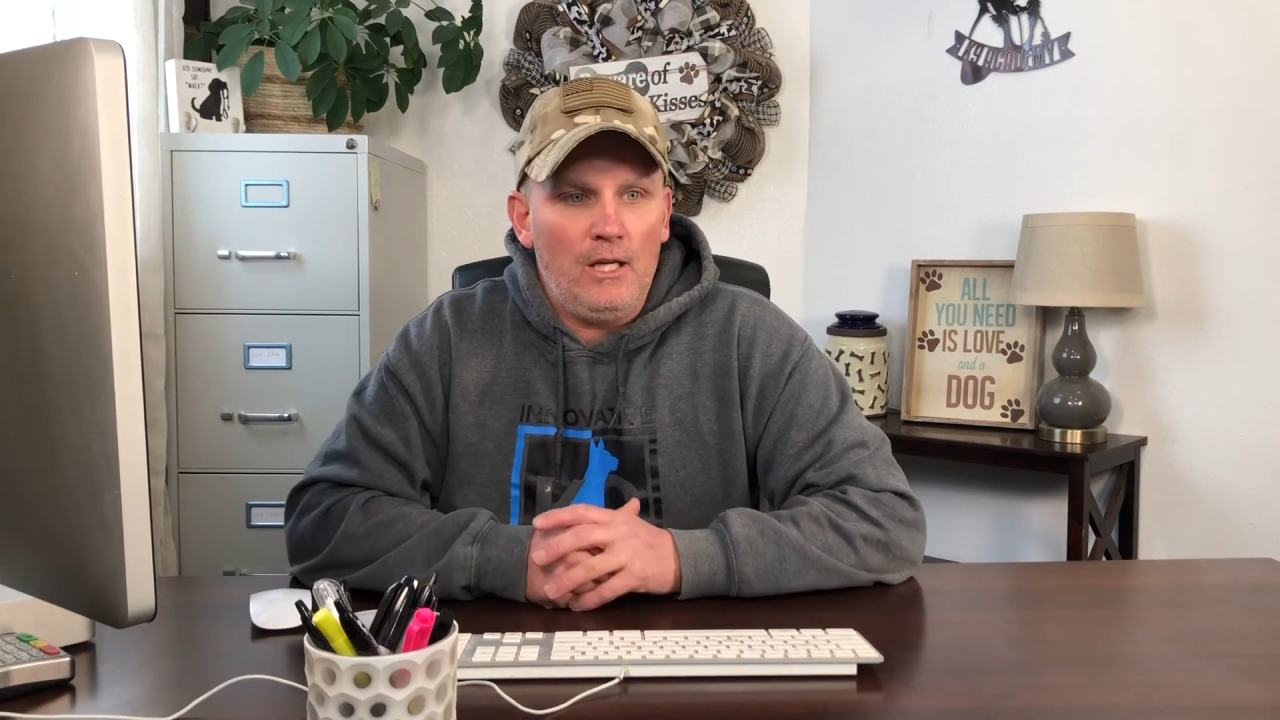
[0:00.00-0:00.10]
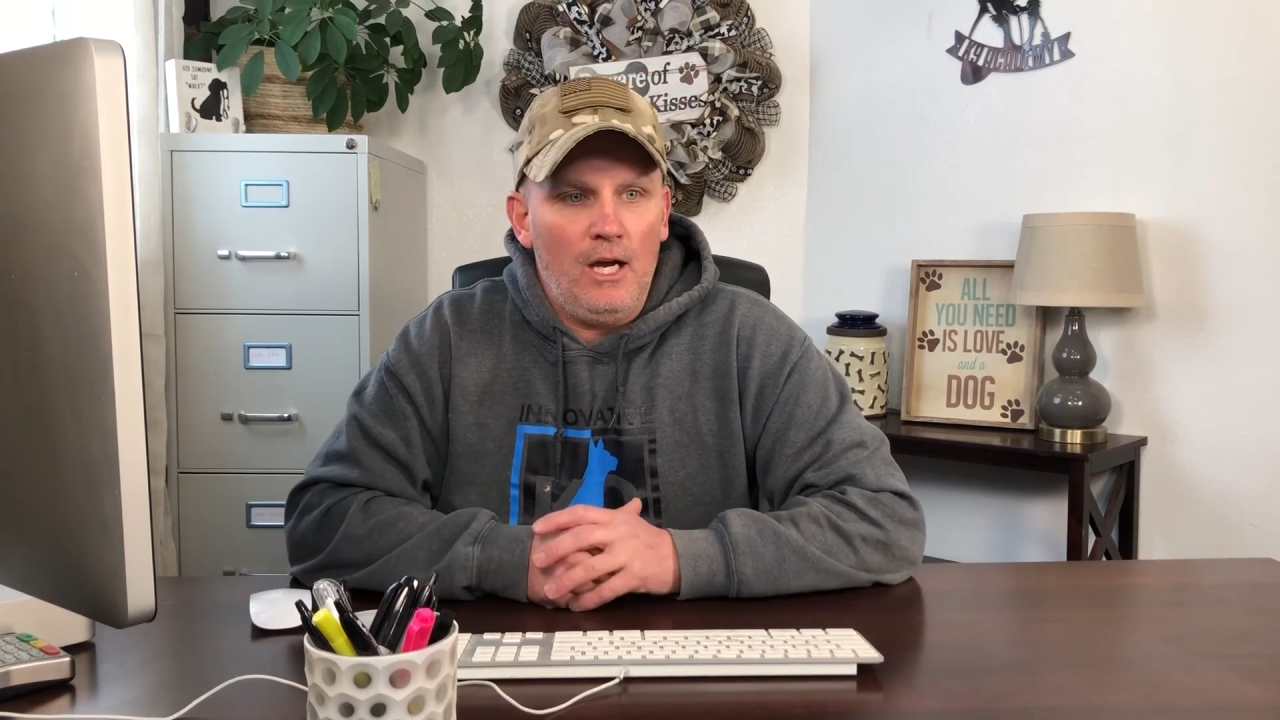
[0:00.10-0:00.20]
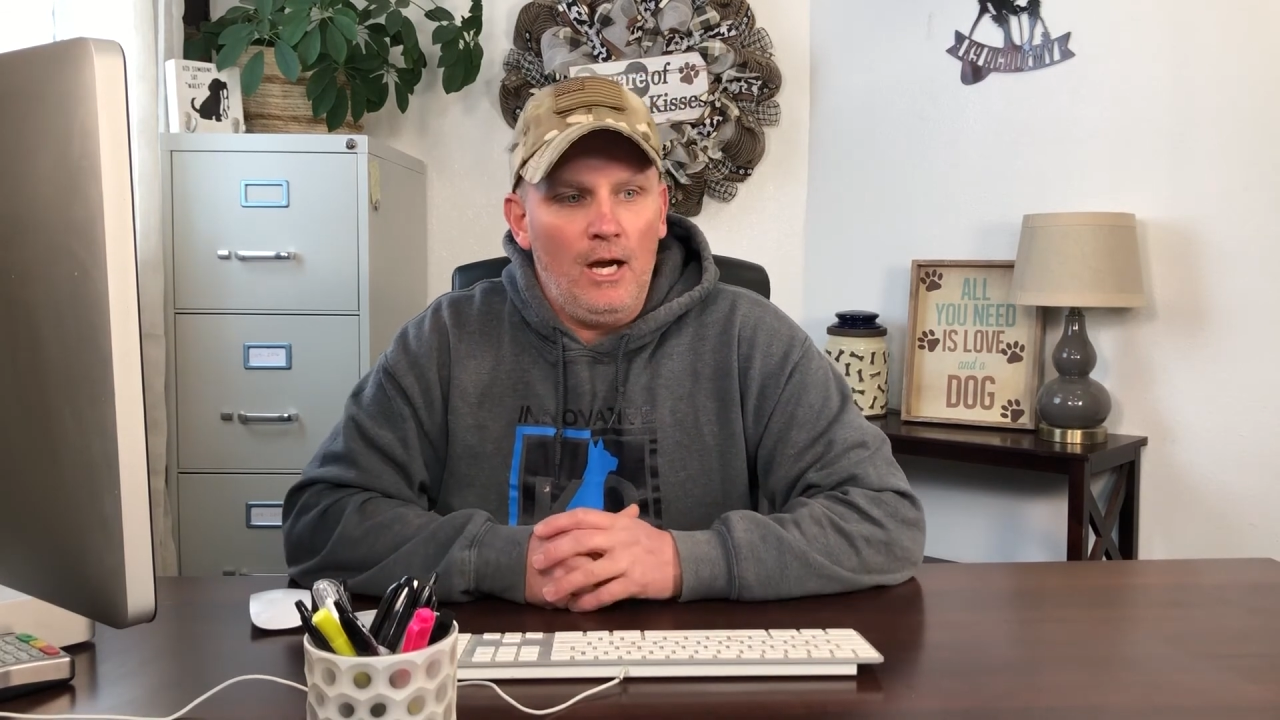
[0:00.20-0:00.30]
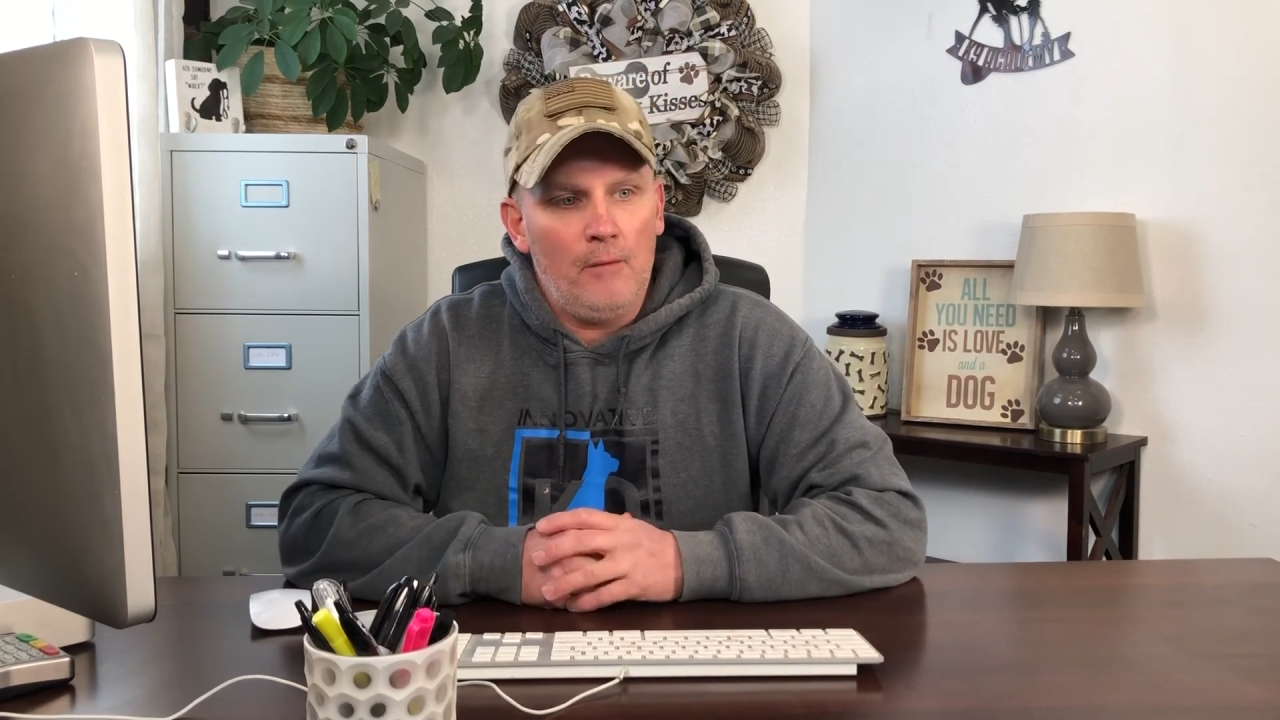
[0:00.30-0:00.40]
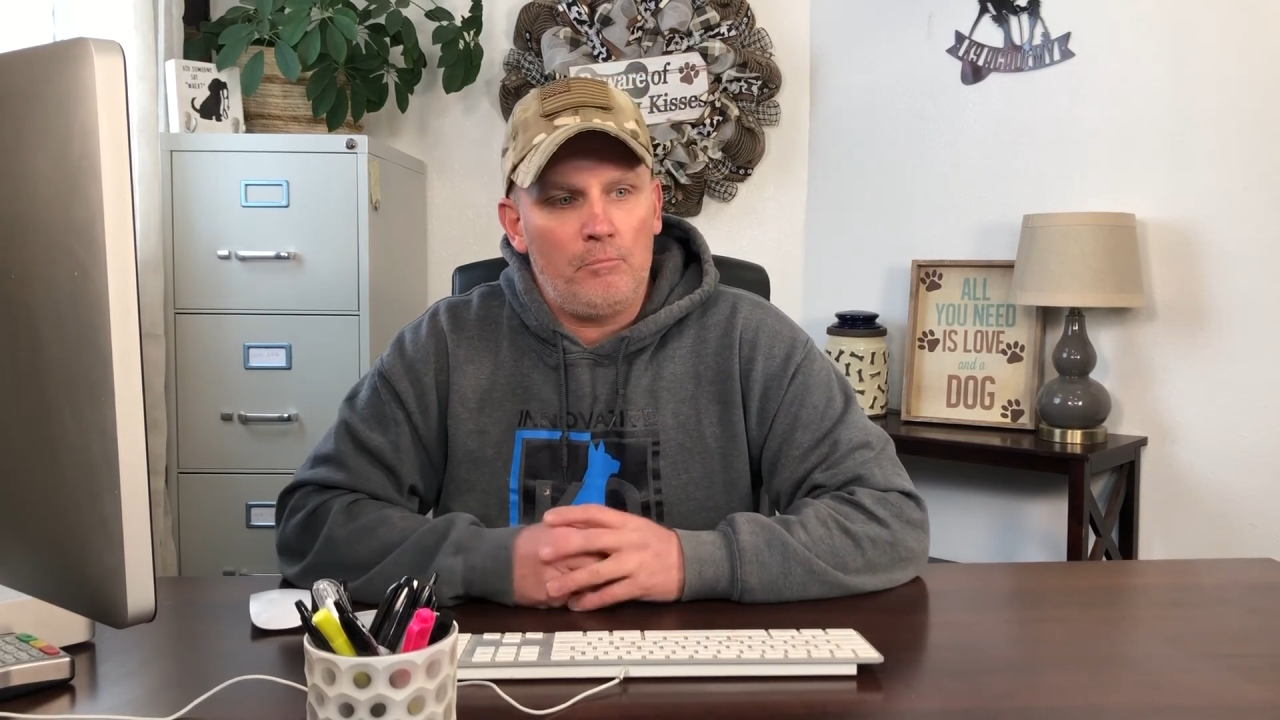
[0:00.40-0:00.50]

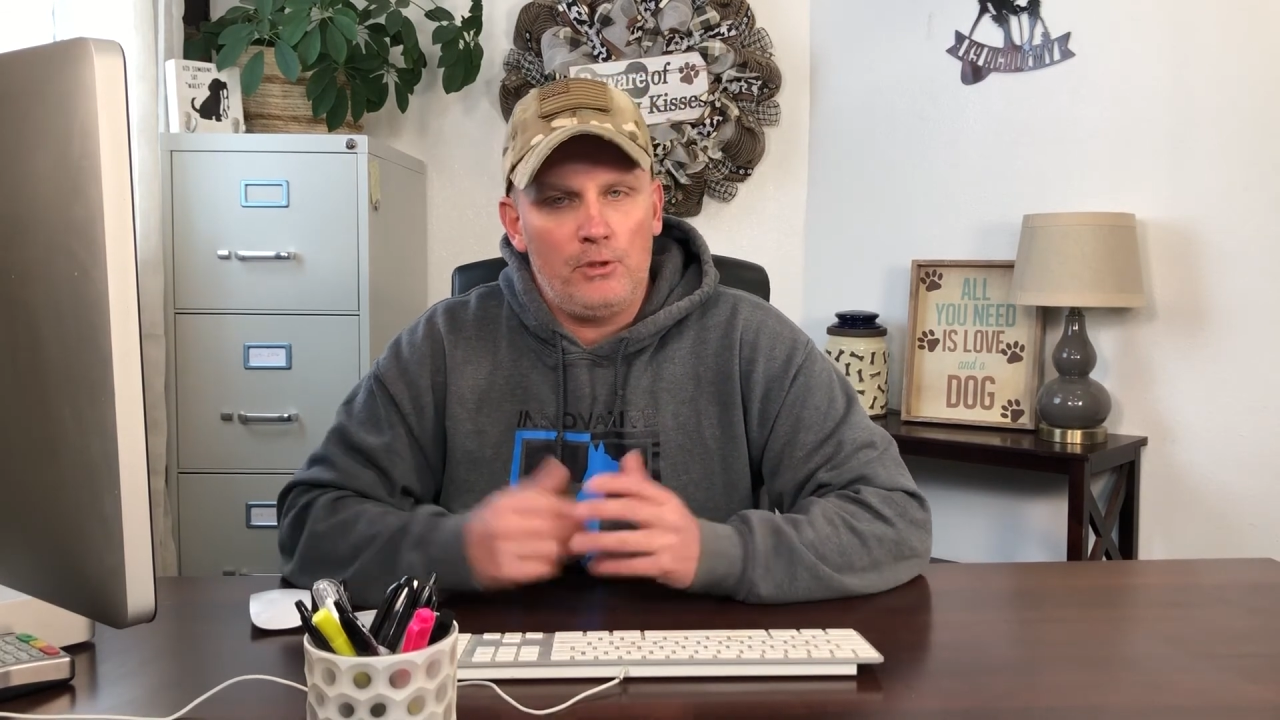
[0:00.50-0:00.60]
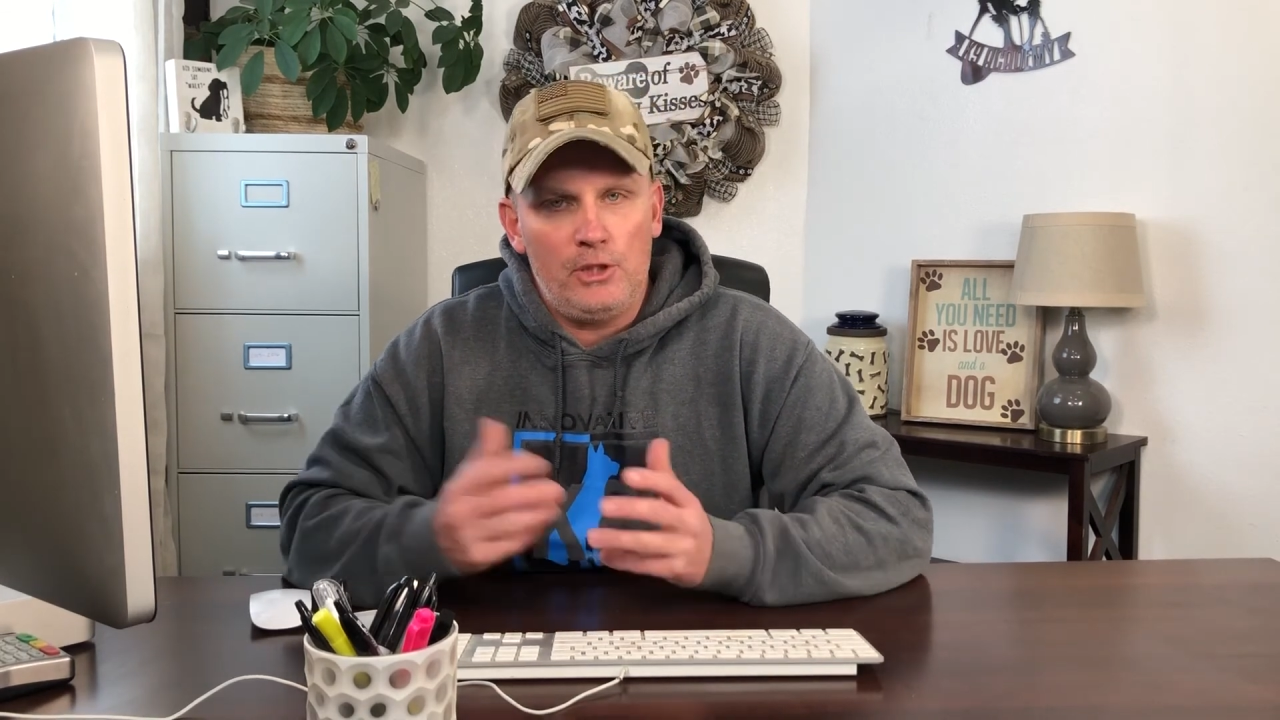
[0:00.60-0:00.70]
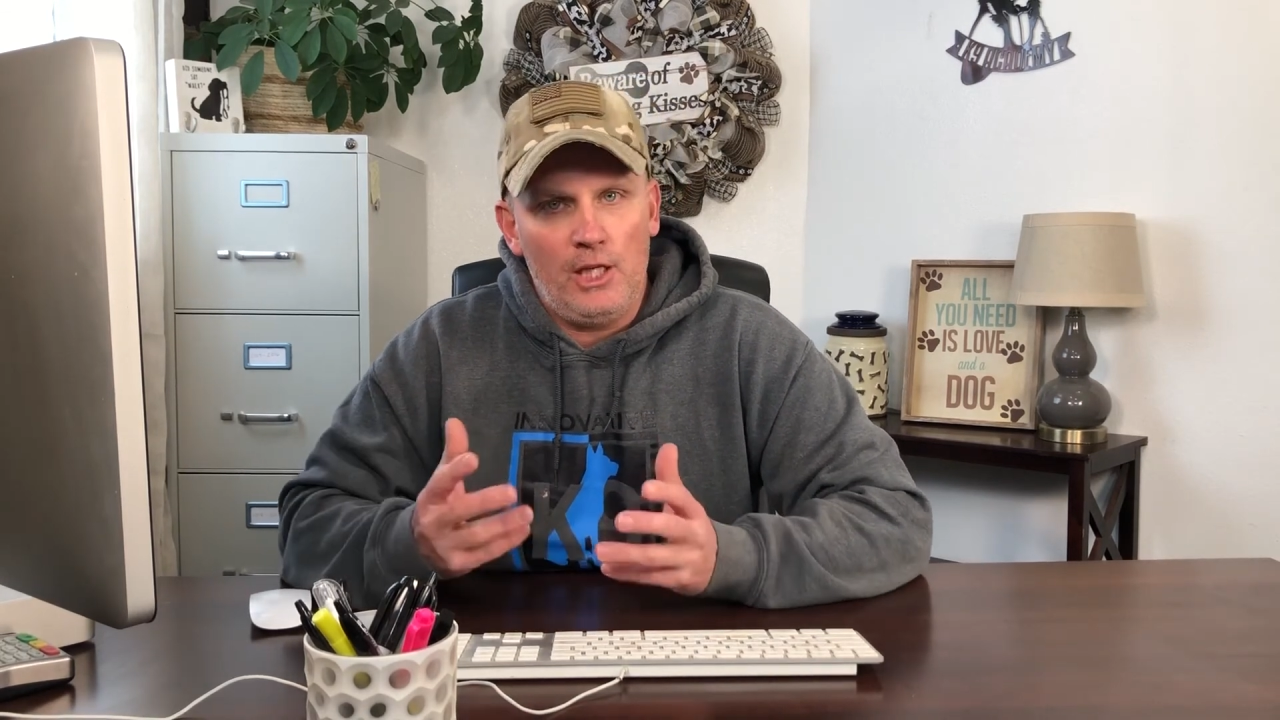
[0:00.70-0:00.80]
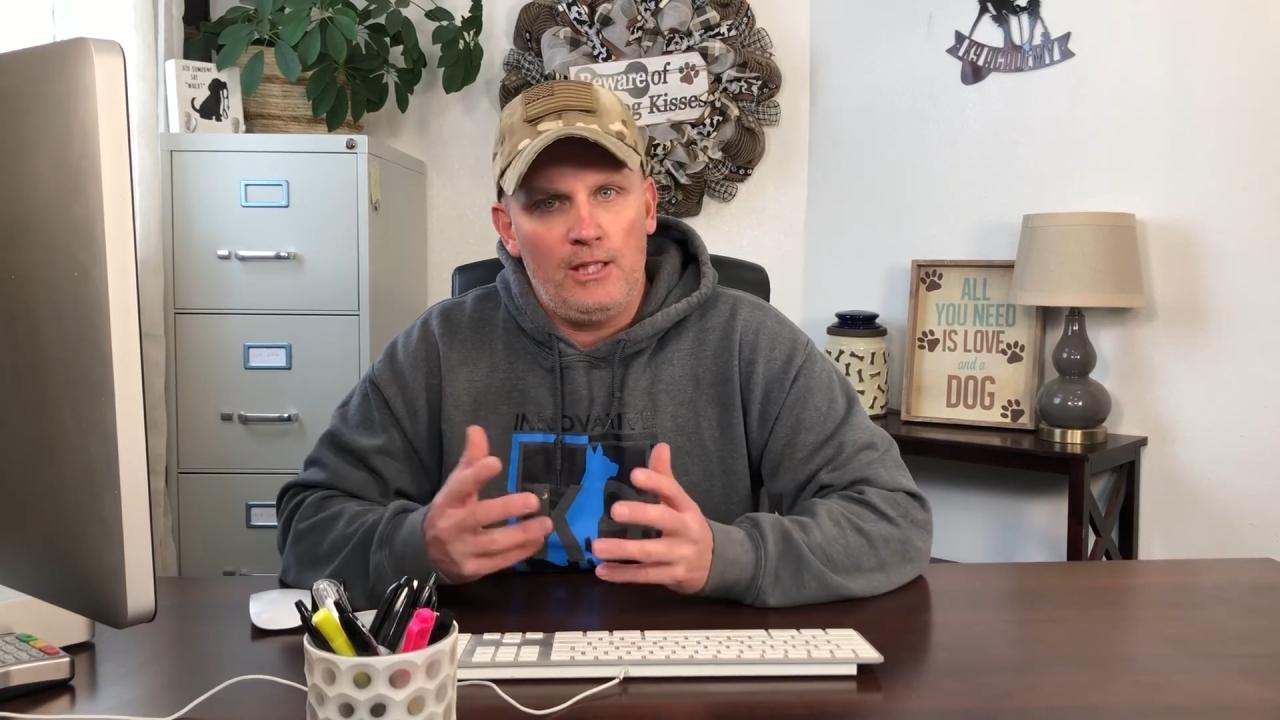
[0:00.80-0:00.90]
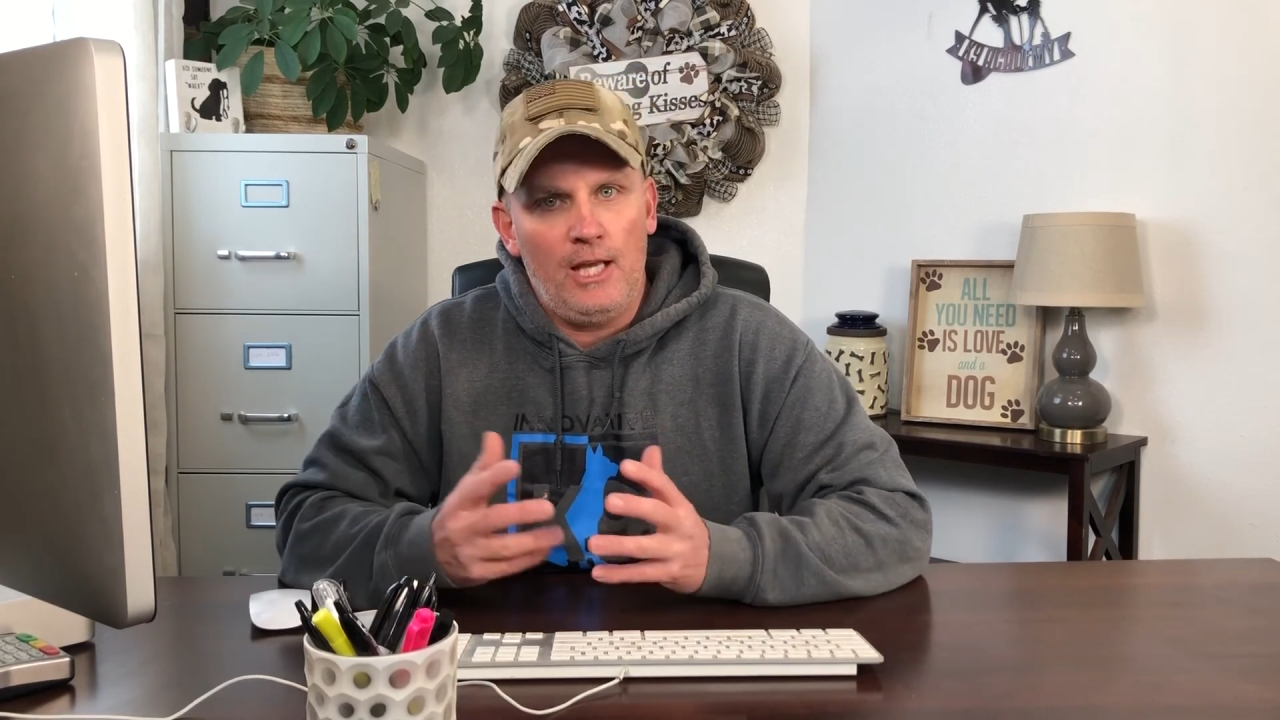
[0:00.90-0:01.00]
appreciate